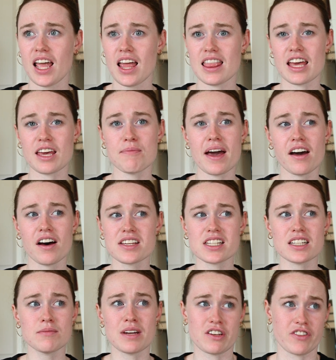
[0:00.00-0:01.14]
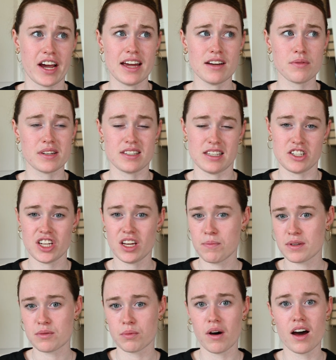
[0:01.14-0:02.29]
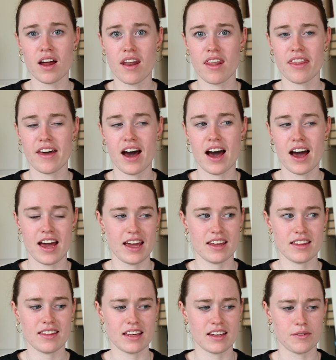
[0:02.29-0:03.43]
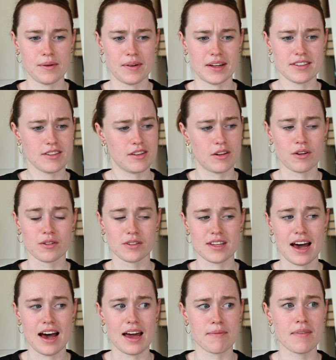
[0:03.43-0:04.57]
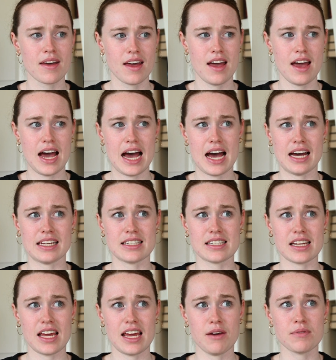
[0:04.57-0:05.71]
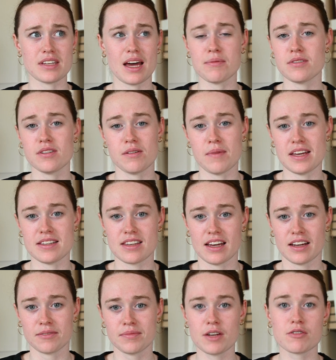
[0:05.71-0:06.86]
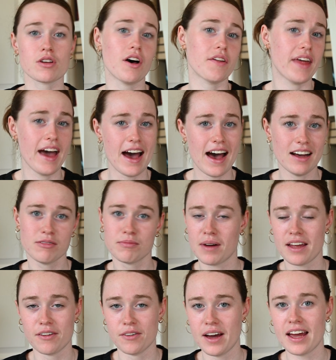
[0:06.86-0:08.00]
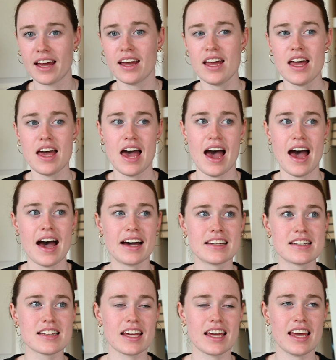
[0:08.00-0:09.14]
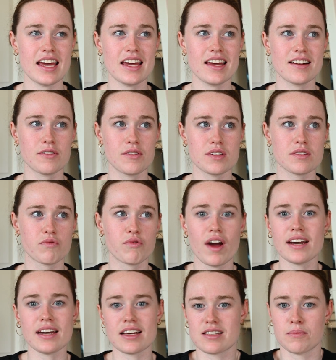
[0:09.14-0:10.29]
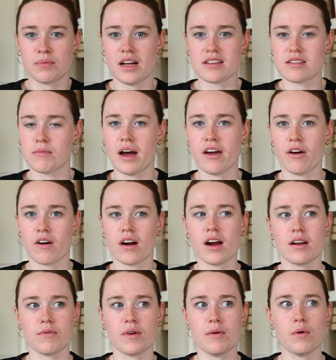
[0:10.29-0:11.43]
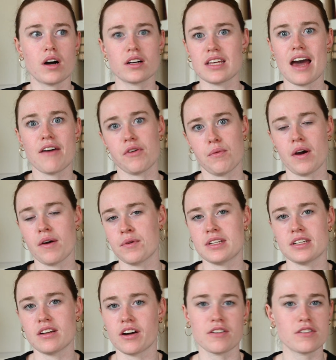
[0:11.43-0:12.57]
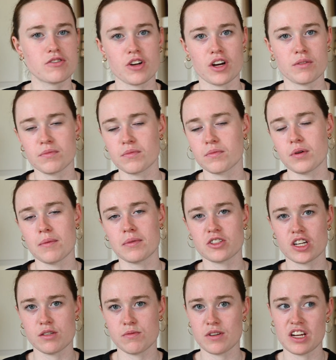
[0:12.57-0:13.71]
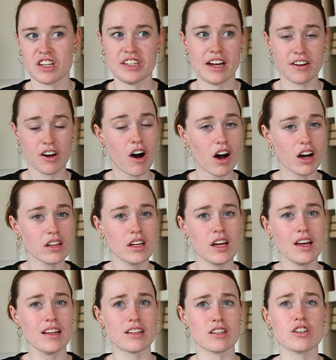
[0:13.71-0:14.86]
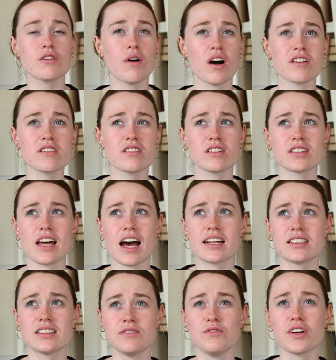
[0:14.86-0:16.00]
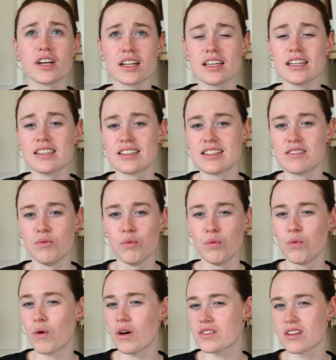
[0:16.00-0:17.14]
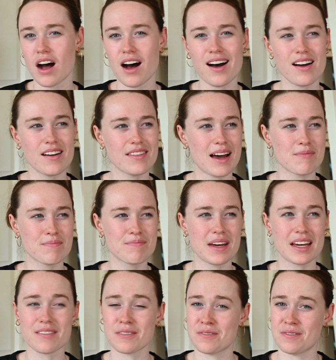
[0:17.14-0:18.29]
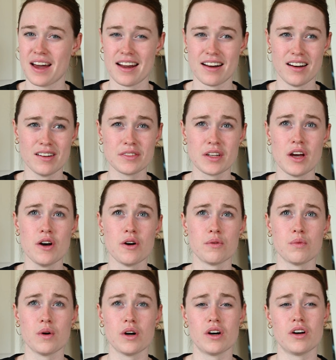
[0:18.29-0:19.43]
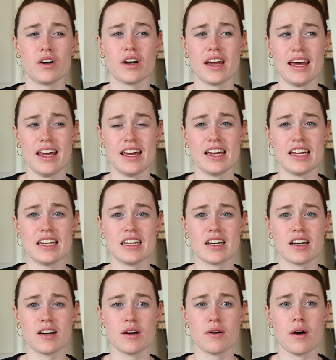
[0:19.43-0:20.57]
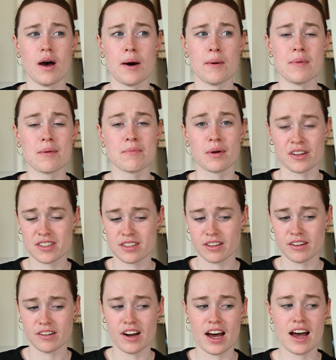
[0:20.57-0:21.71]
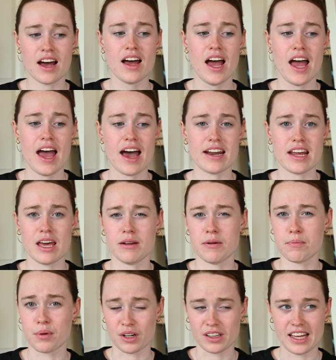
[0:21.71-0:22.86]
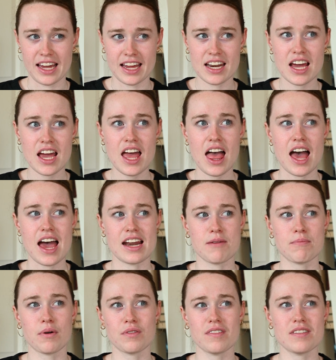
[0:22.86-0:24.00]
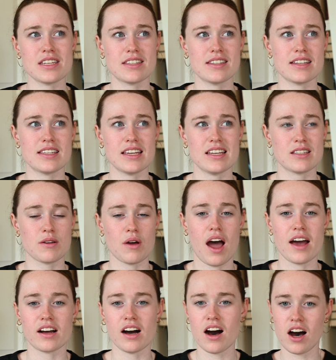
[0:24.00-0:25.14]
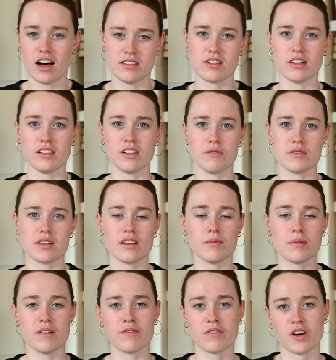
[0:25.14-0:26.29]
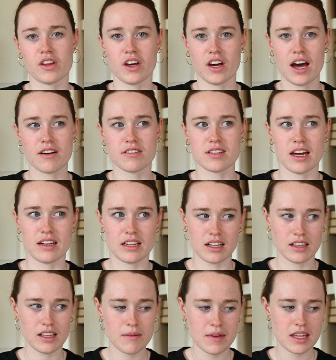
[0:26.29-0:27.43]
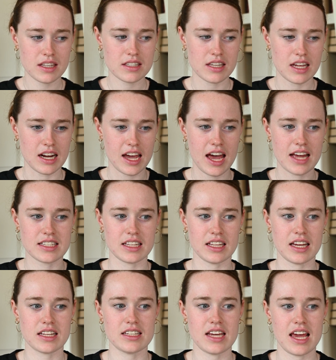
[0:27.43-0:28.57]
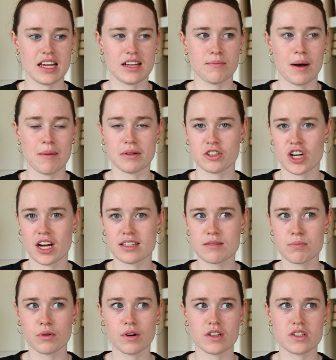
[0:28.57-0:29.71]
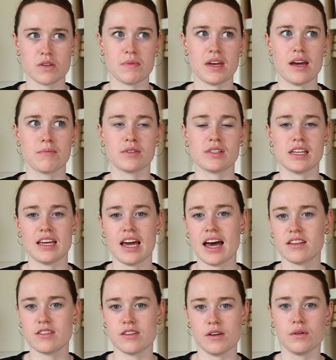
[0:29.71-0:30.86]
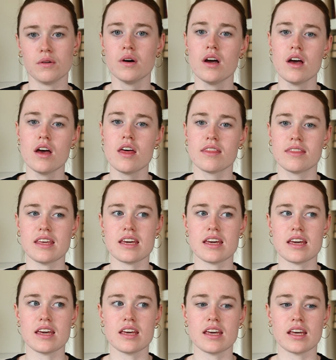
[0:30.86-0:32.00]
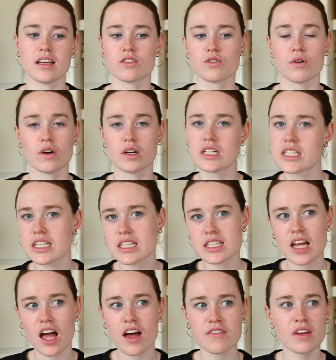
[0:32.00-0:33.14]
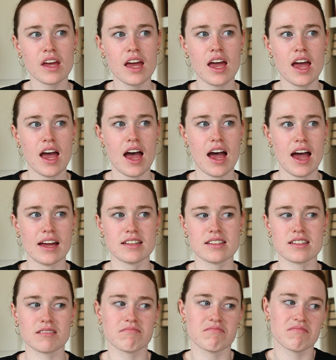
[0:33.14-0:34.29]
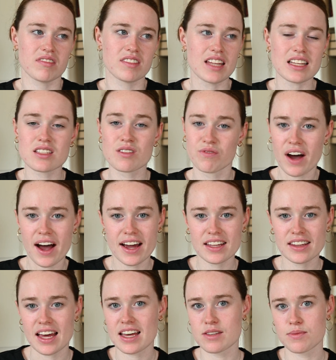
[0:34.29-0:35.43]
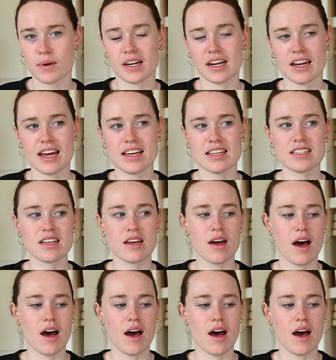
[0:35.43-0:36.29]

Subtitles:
Like my hostel in Madrid was the cheapest one that I think we went to the whole time. And it was absolutely amazing. It was called The Hat, by the way. And it was right next to Plaza Mayor, and we walked everywhere. We did not use public transportation at all. The 2 hostels that I really was not that big of a fan of were in Barcelona and in Berlin. And in both of these cities, I got hostel that was a little bit further outside of the limits, and I had to like take public transport to be able to get to the touristy stuff. And that's fine, that is what it is.